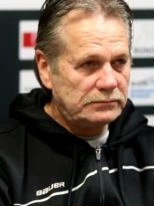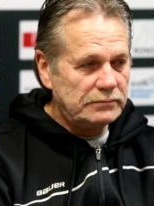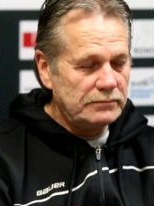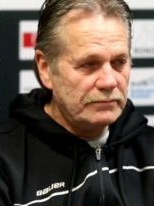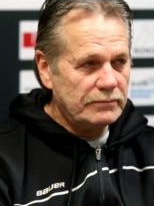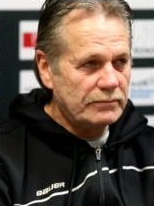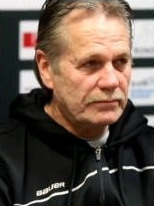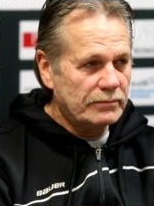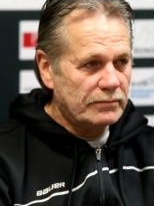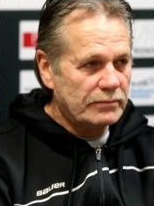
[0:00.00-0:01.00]
I think we
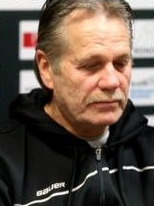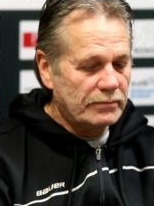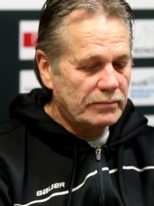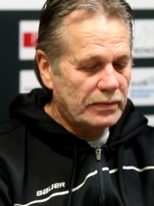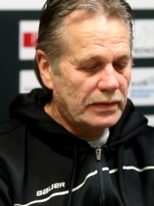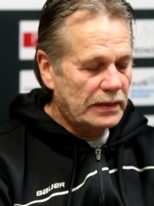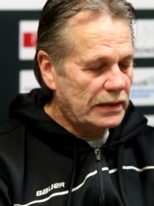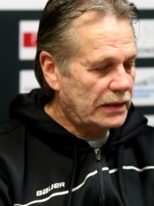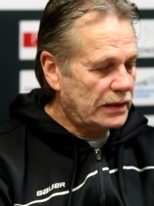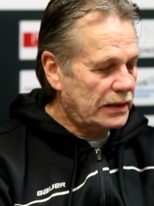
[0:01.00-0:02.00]
must come to an
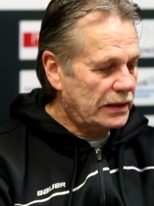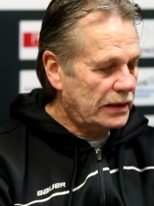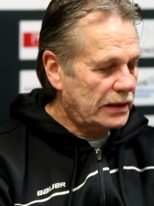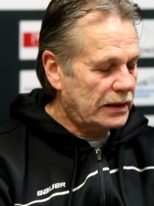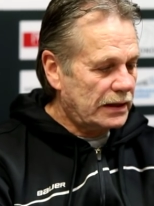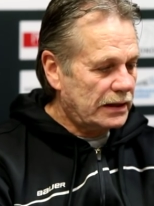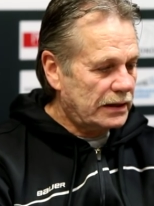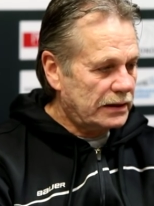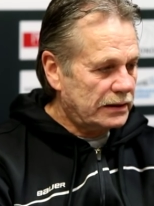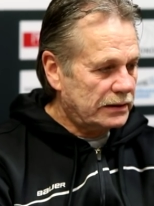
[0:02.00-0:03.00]
end because the bus is
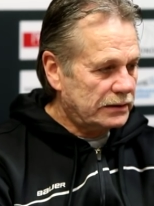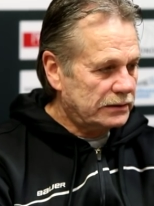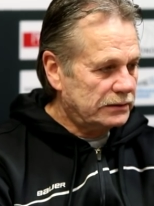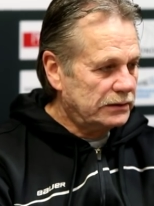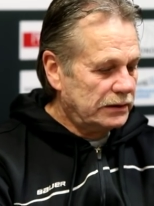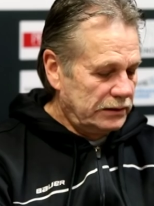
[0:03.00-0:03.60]
waiting for you.